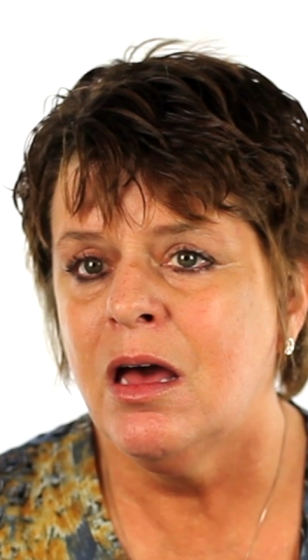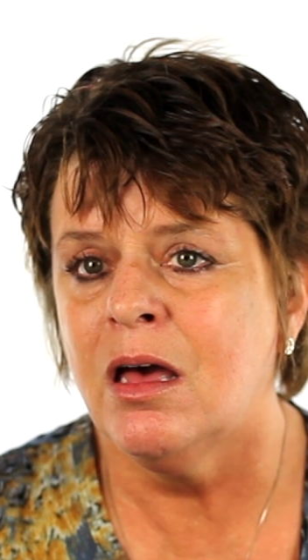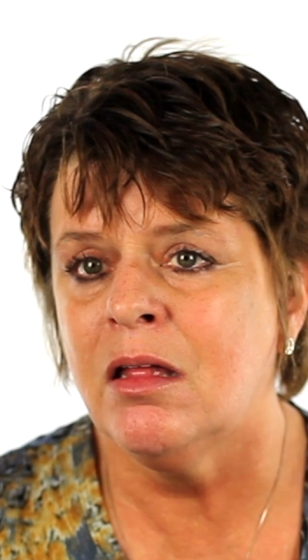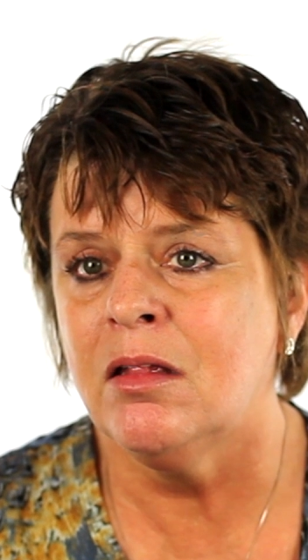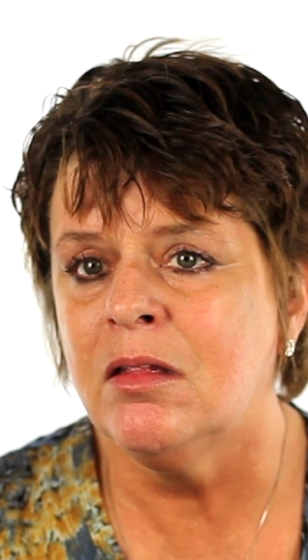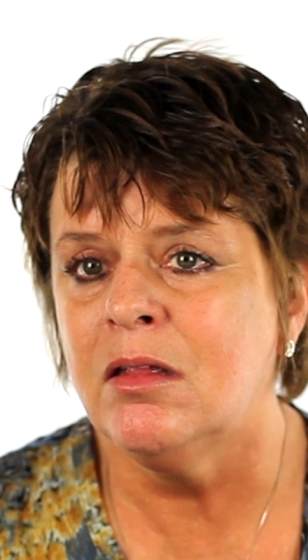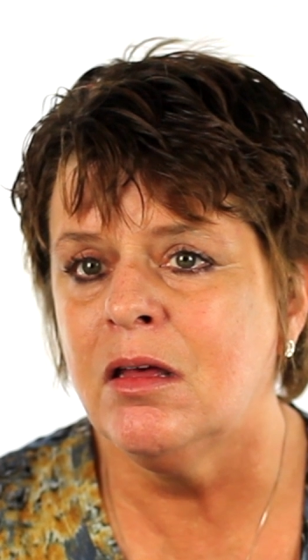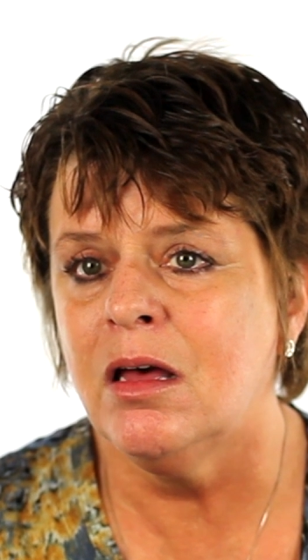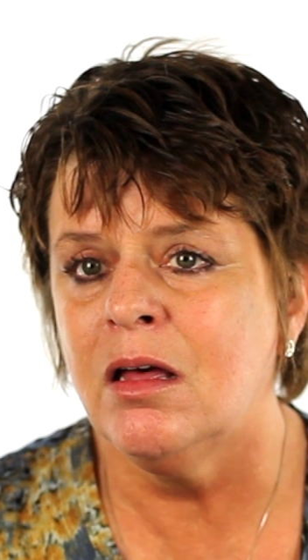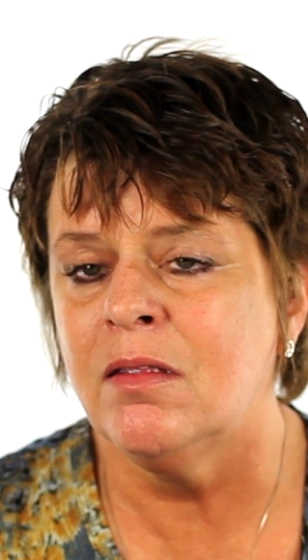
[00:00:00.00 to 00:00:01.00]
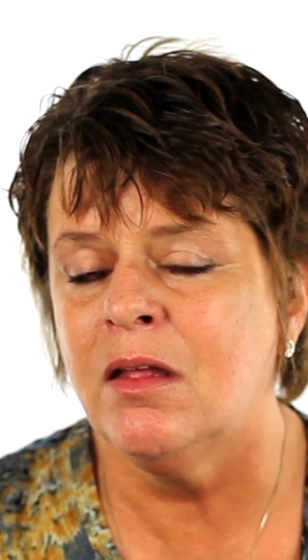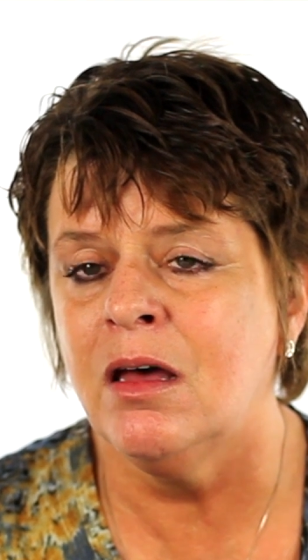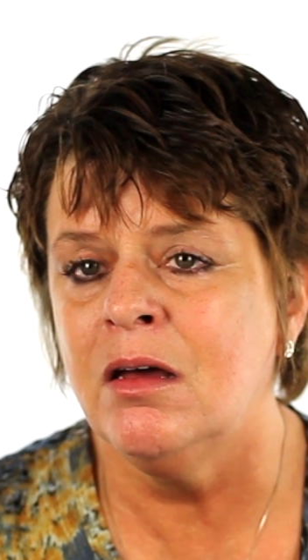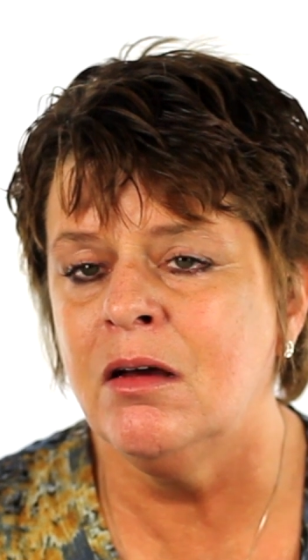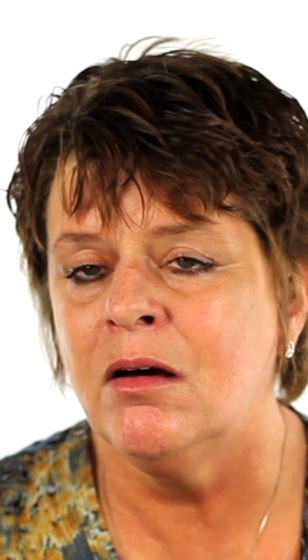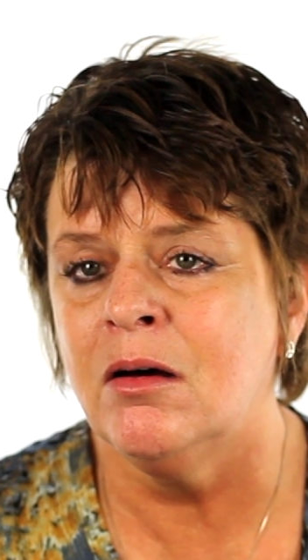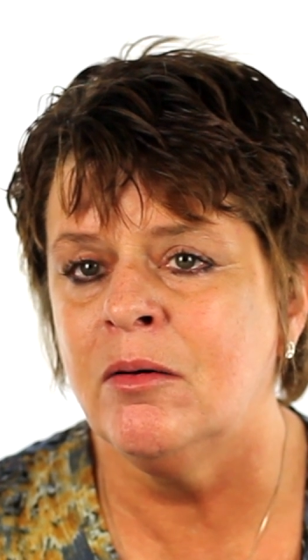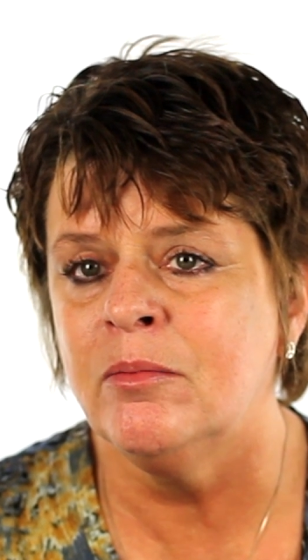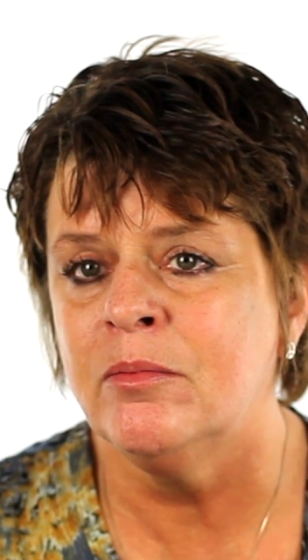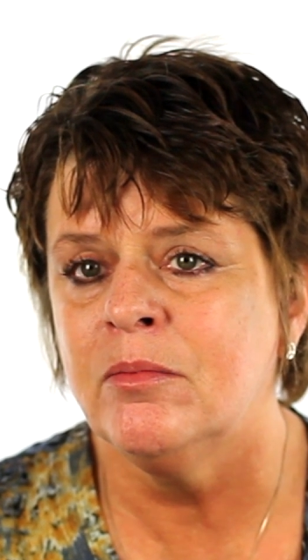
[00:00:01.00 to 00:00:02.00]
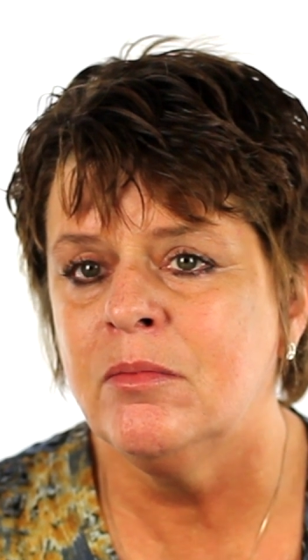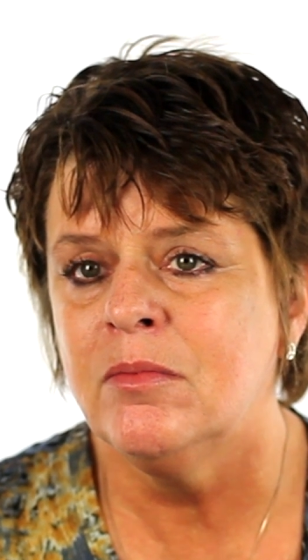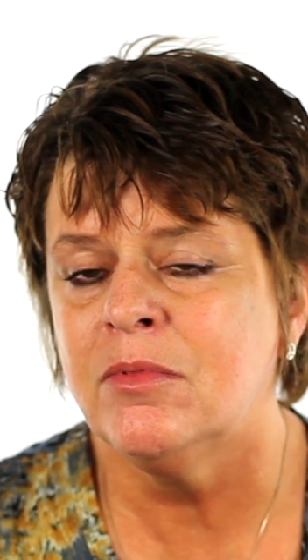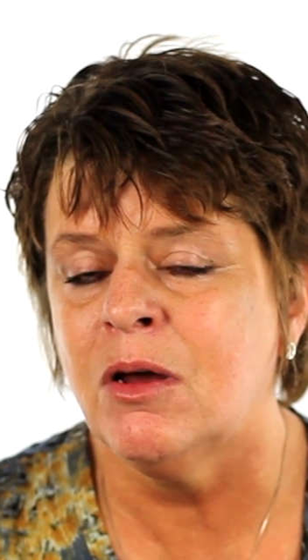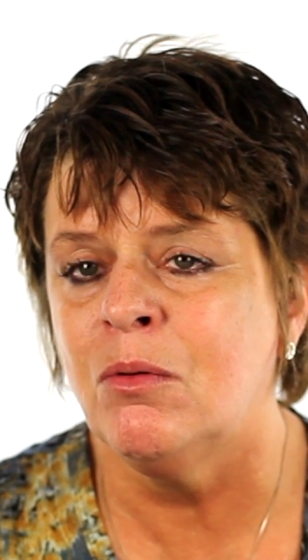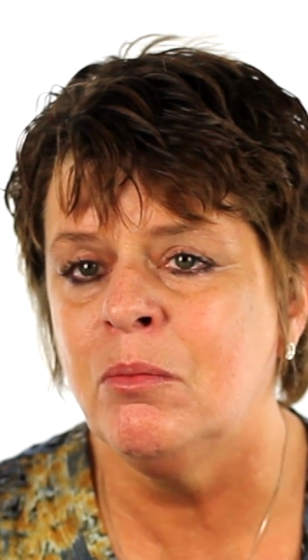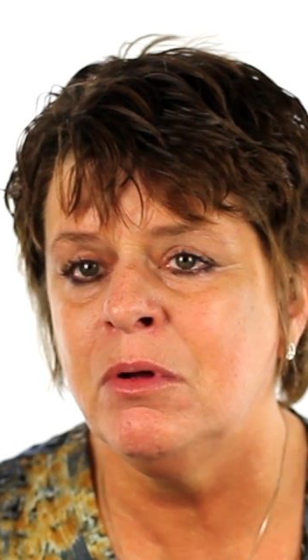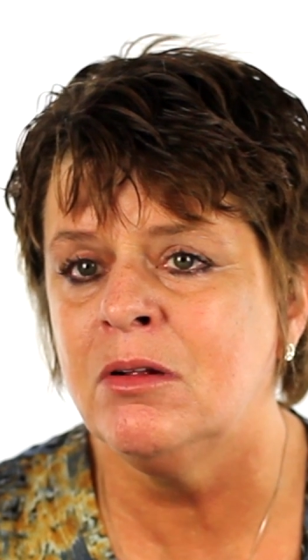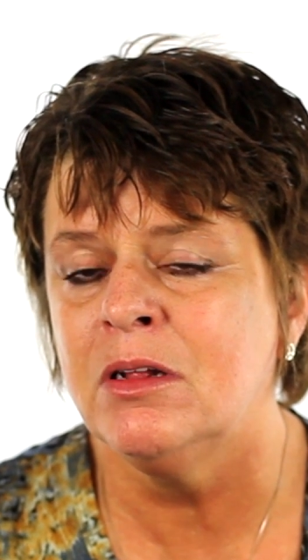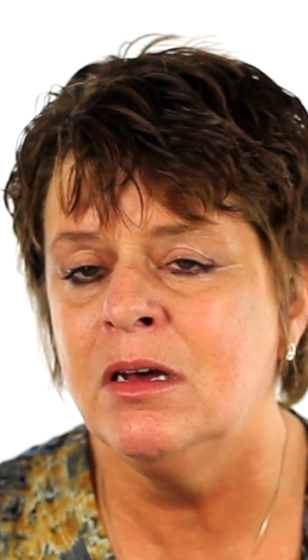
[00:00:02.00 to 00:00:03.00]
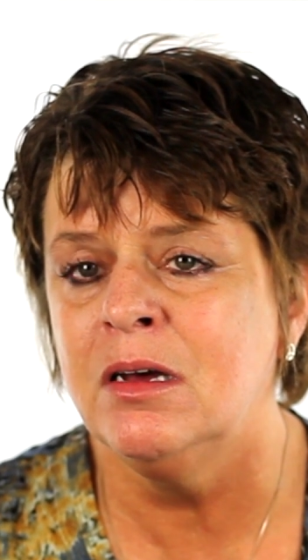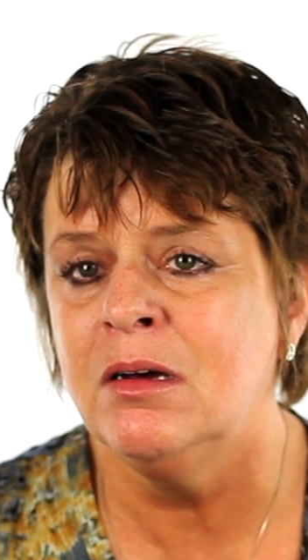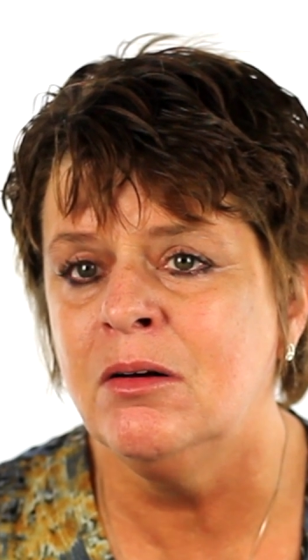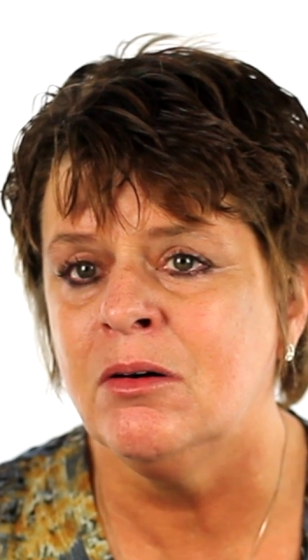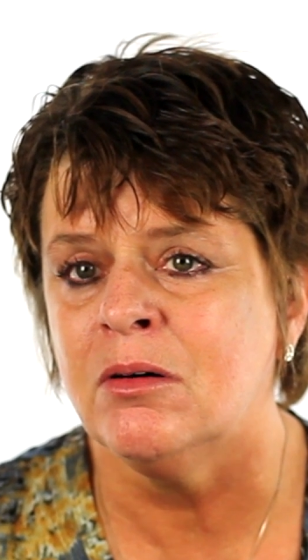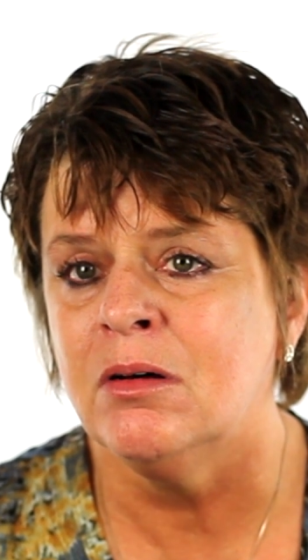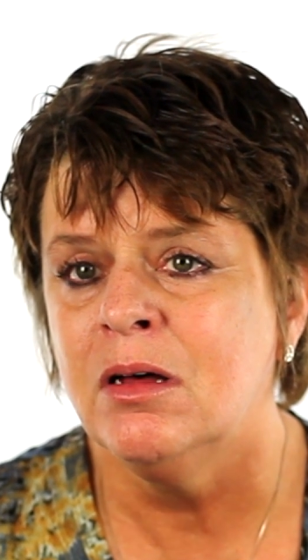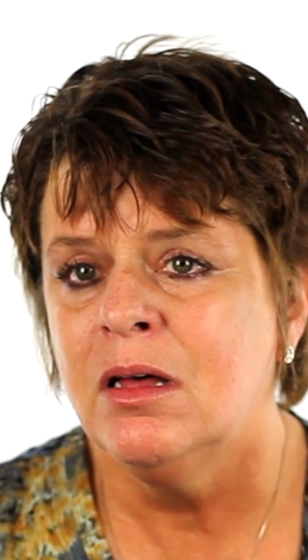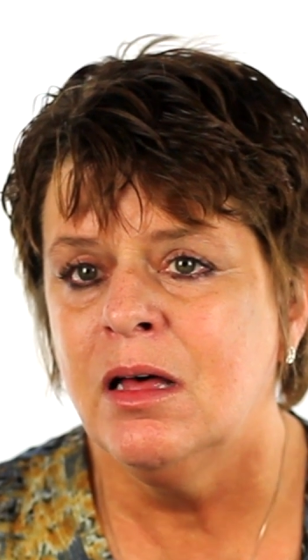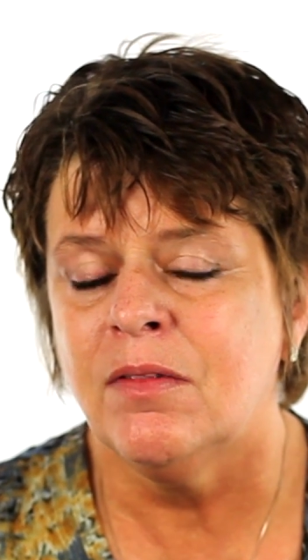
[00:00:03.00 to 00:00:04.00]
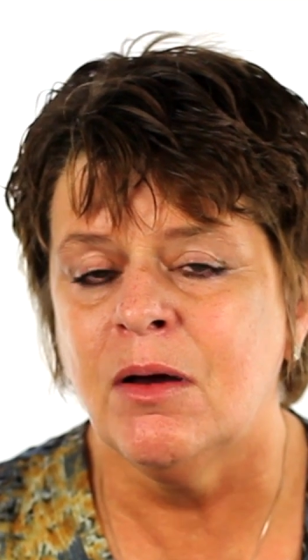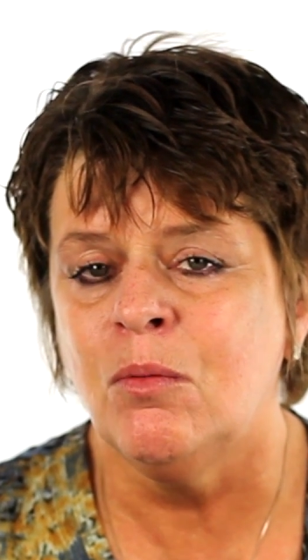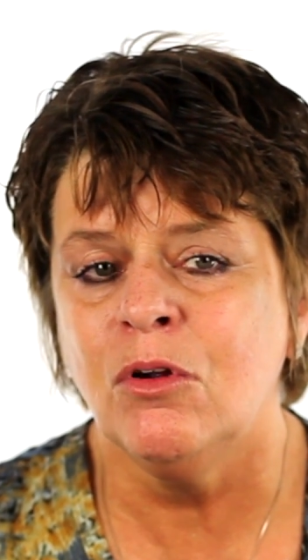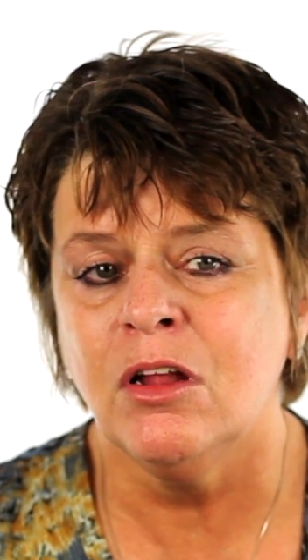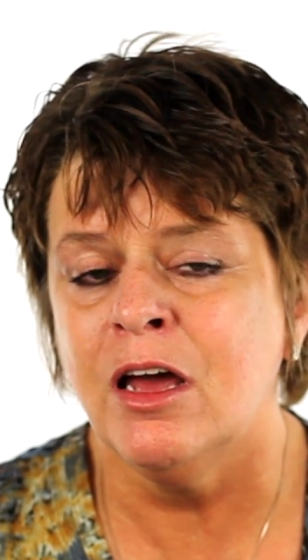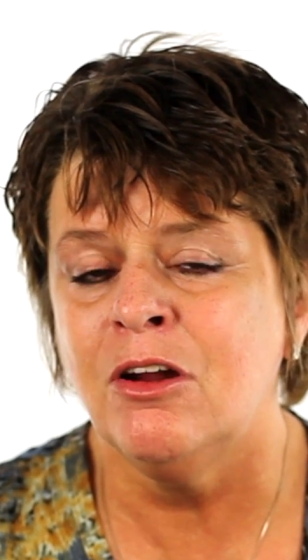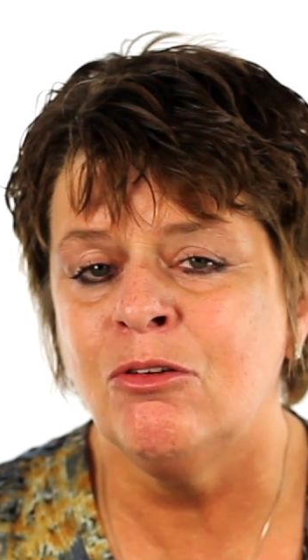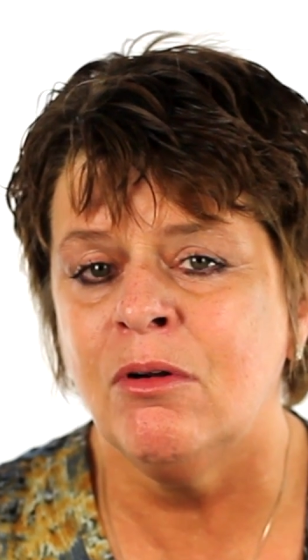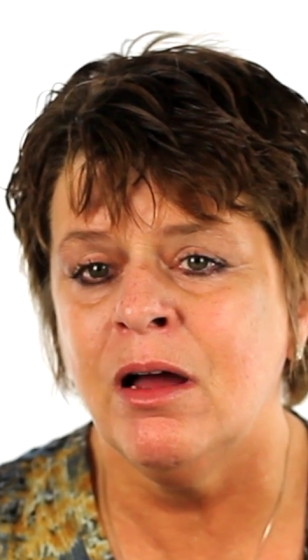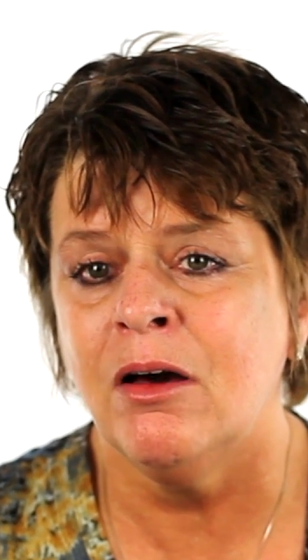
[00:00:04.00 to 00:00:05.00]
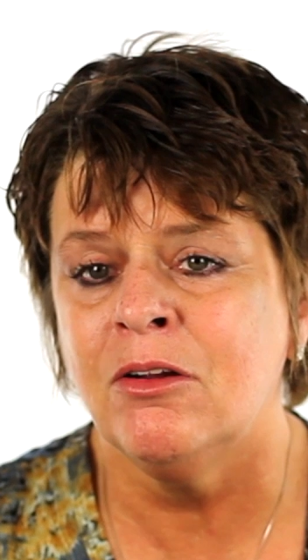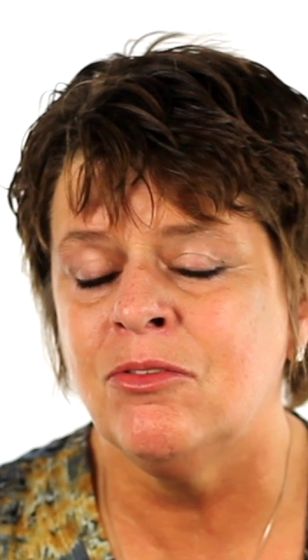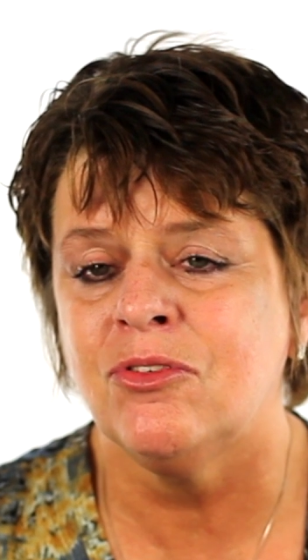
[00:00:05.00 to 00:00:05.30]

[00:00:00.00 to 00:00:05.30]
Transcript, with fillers: and and they um, they were mentally ill. They weren't laying around and